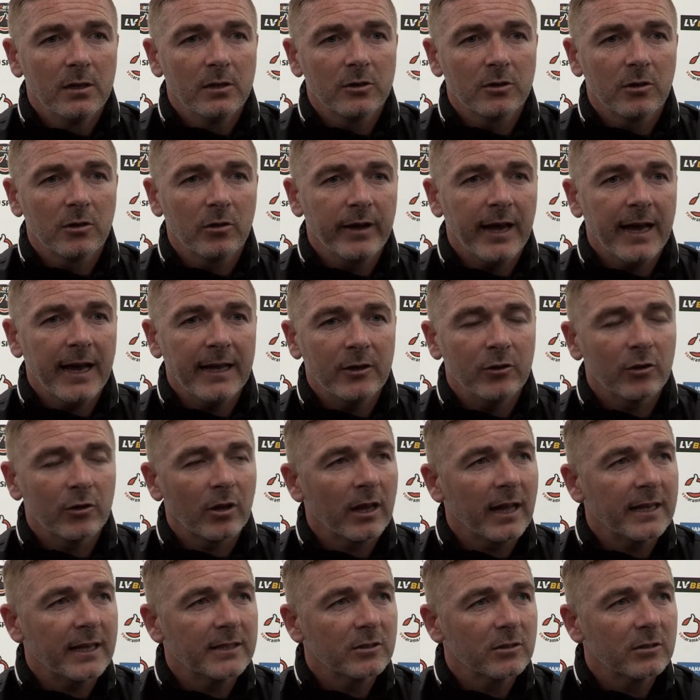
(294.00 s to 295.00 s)
So yeah, the other
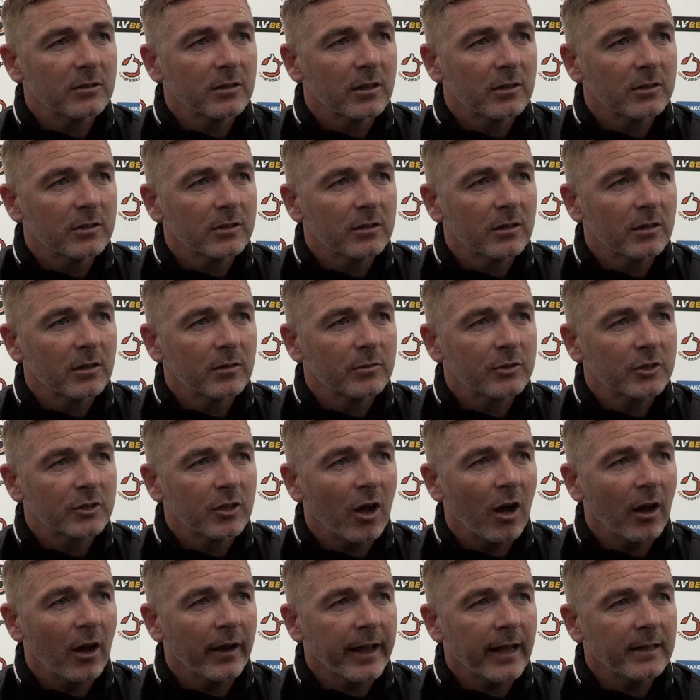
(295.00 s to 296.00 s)
lads will
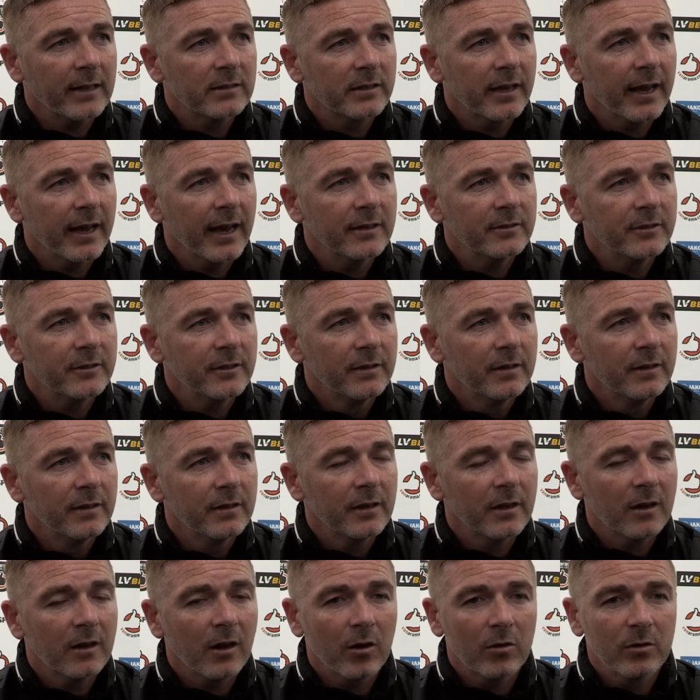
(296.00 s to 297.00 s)
start against Curzon.
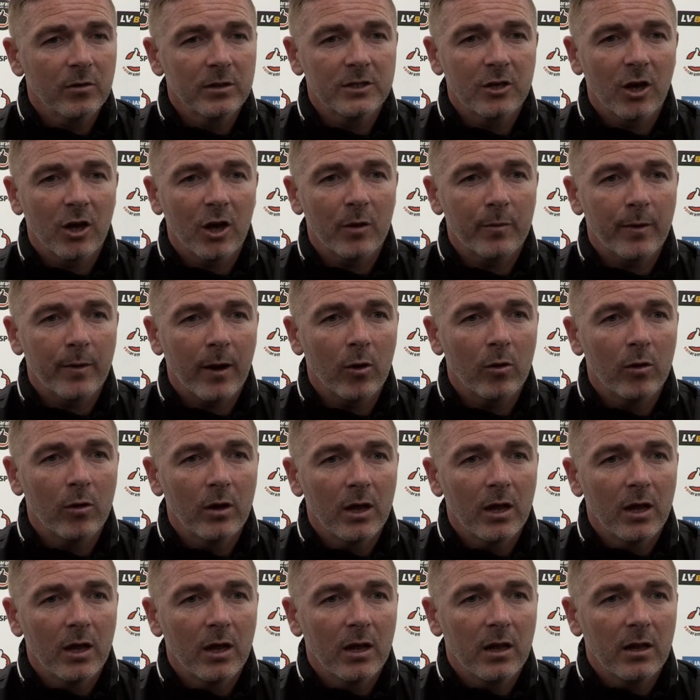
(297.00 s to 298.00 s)
You know, it's all about,
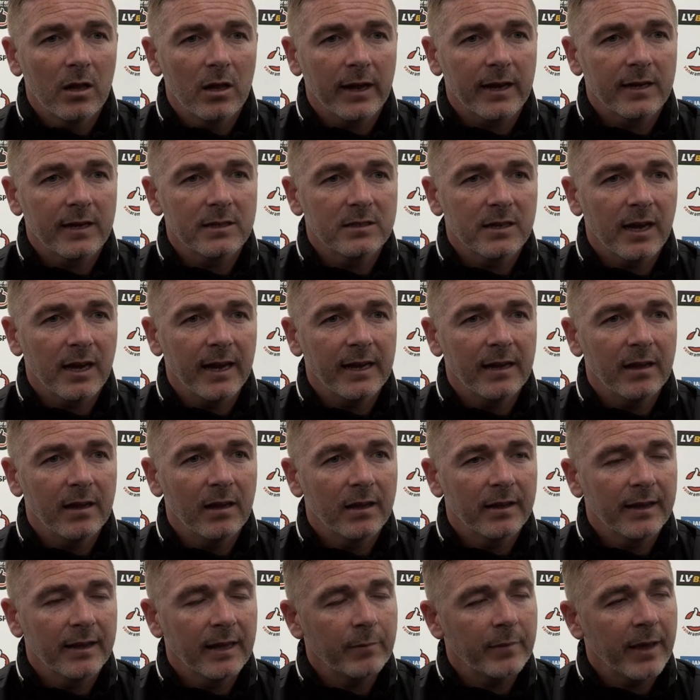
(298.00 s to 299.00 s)
like I say,
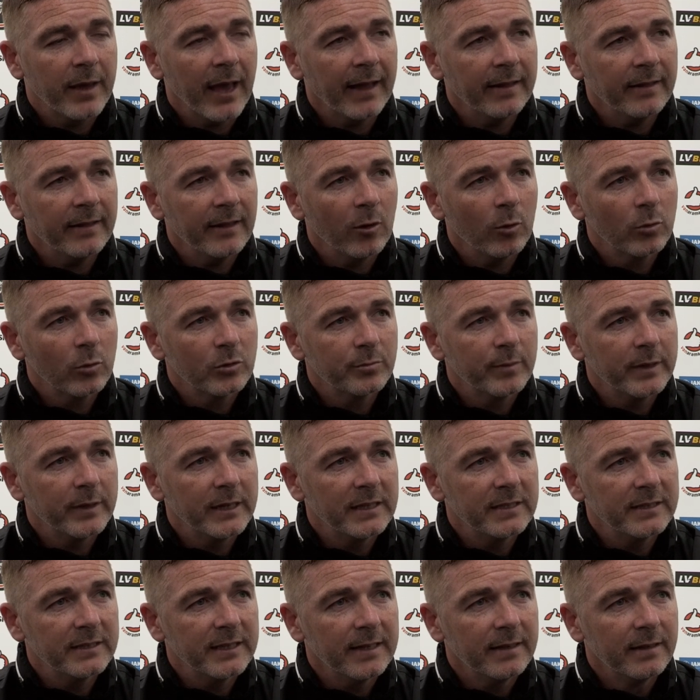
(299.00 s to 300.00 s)
keep getting those
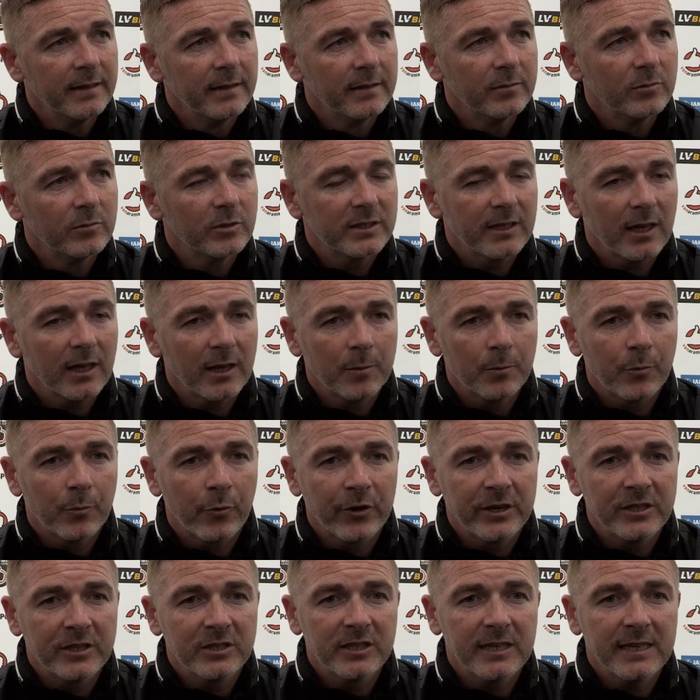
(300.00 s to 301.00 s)
minutes in. We're still in
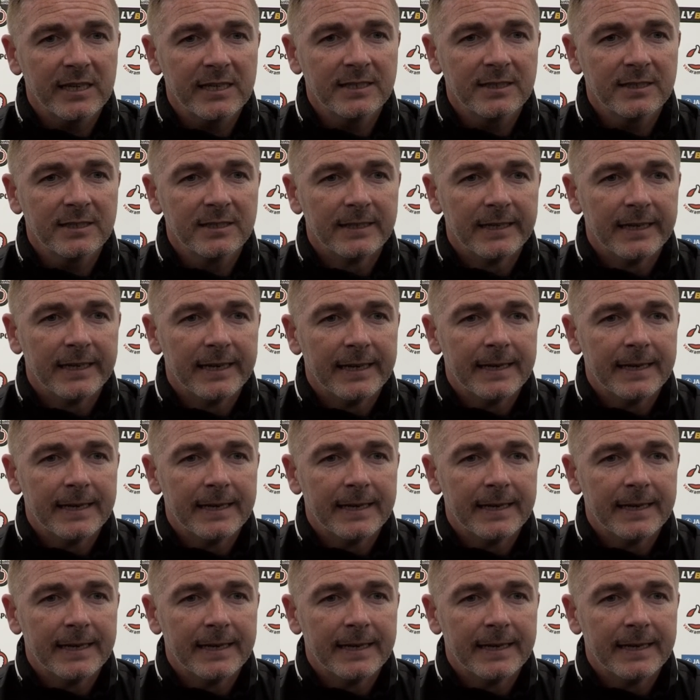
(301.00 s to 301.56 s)
pre-season.